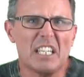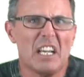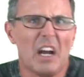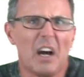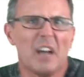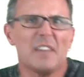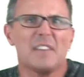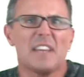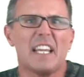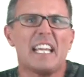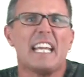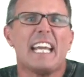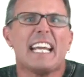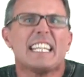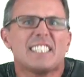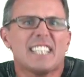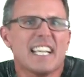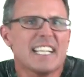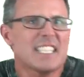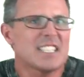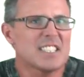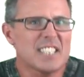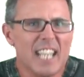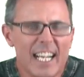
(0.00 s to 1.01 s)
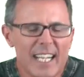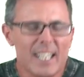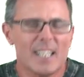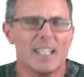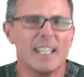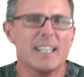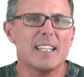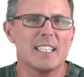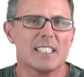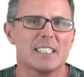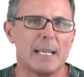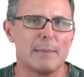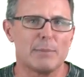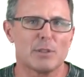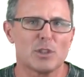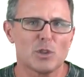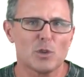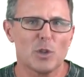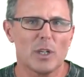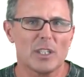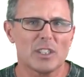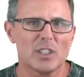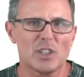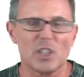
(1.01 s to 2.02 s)
aren't they? It's exactly the same
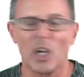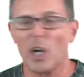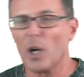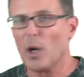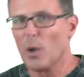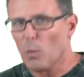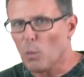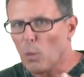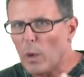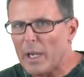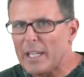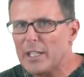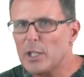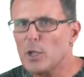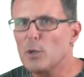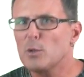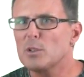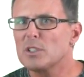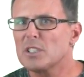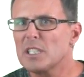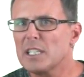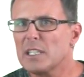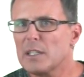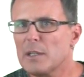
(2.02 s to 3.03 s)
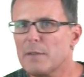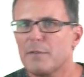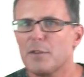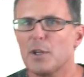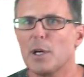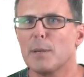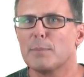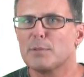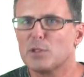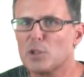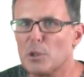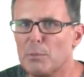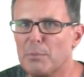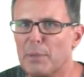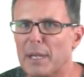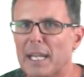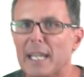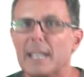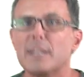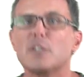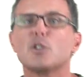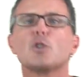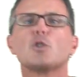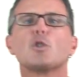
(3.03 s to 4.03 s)
structure. We're using the verb to
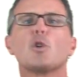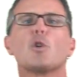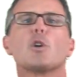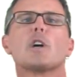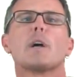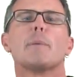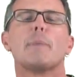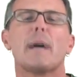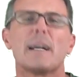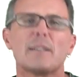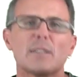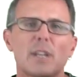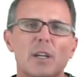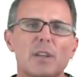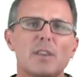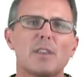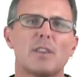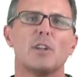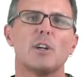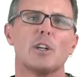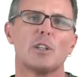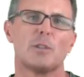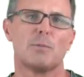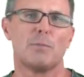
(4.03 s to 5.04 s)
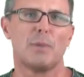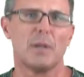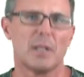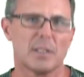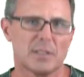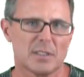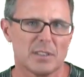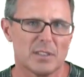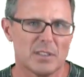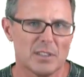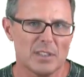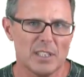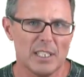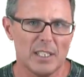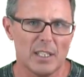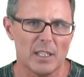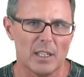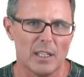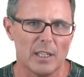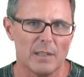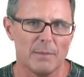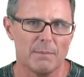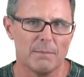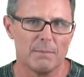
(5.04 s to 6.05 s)
be to talk about a third person
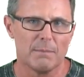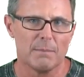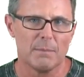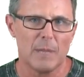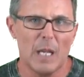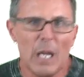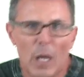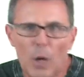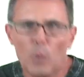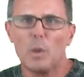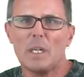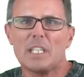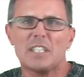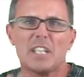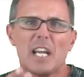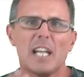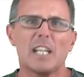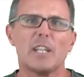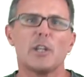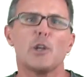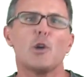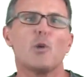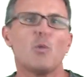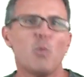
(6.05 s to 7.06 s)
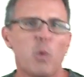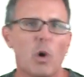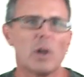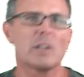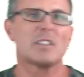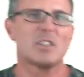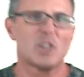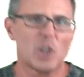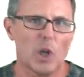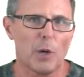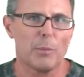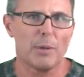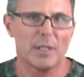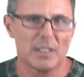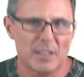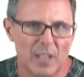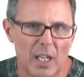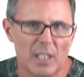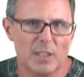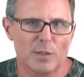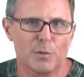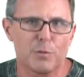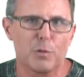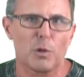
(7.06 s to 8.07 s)
singular. We're telling you what Chubba
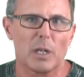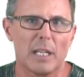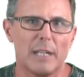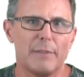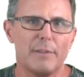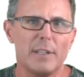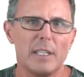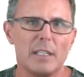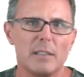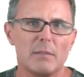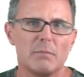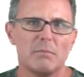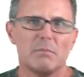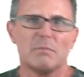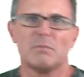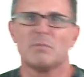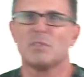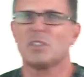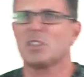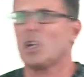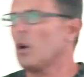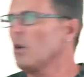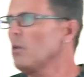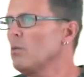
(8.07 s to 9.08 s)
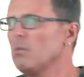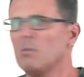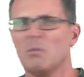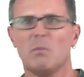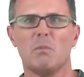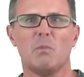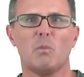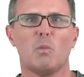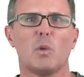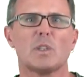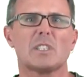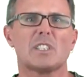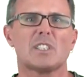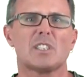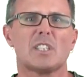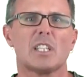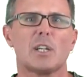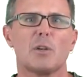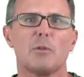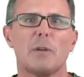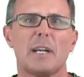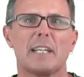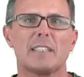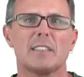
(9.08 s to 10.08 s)
does for a living. So, what's the
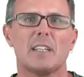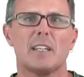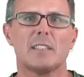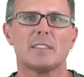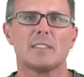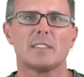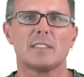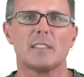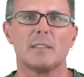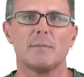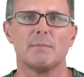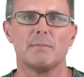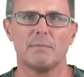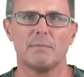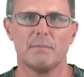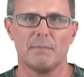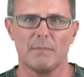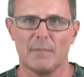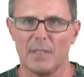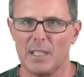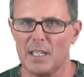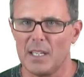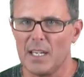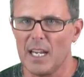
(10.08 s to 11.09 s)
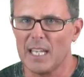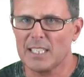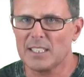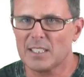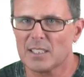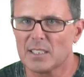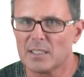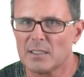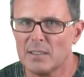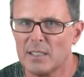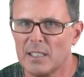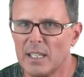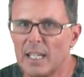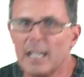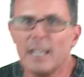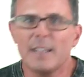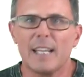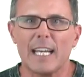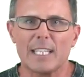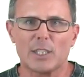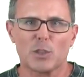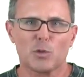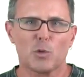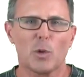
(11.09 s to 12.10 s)
correct answer? Yes,
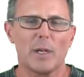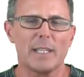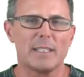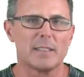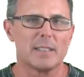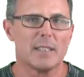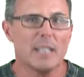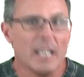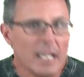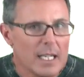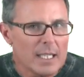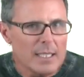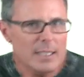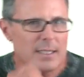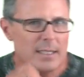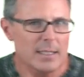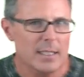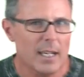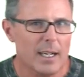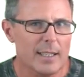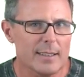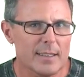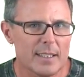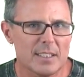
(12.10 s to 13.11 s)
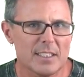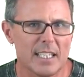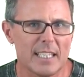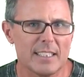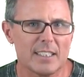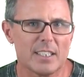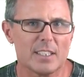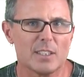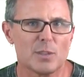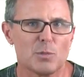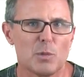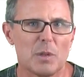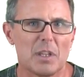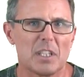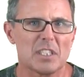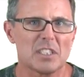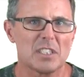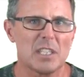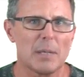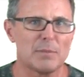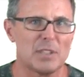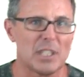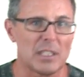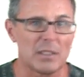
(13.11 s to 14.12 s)
that's right. Start the sentence with the
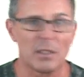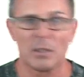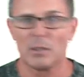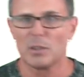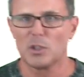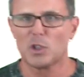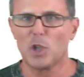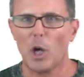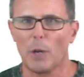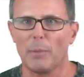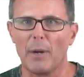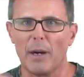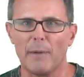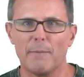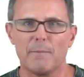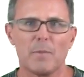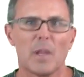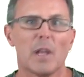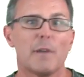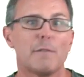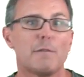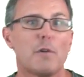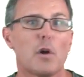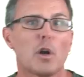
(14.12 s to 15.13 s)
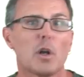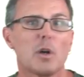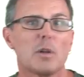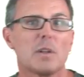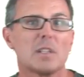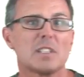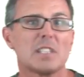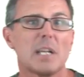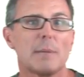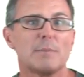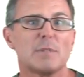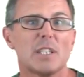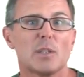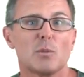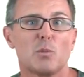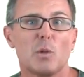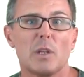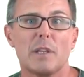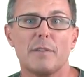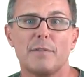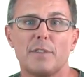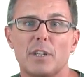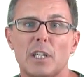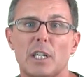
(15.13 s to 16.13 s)
subject, Chubba. Follow the subject
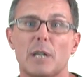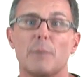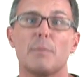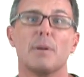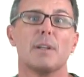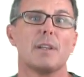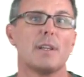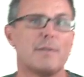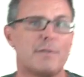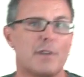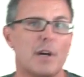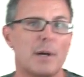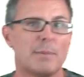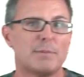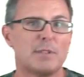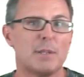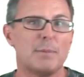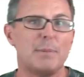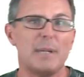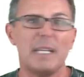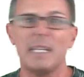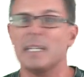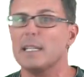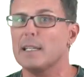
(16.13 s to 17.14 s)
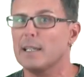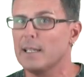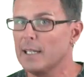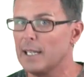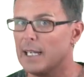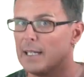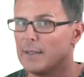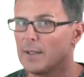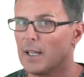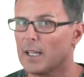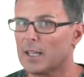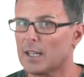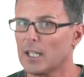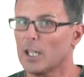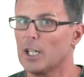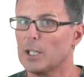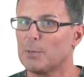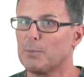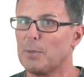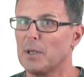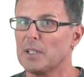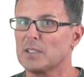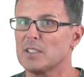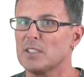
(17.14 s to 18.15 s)
with the verb to be. In the
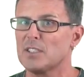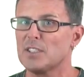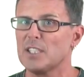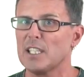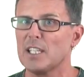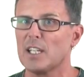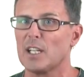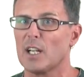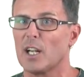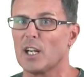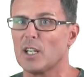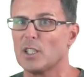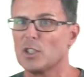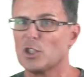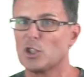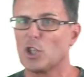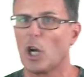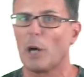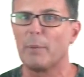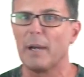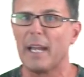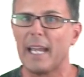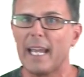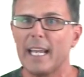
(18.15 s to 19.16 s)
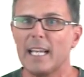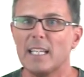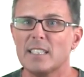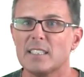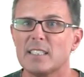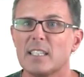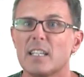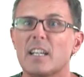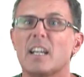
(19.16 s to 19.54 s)
third person singular, Chubba is.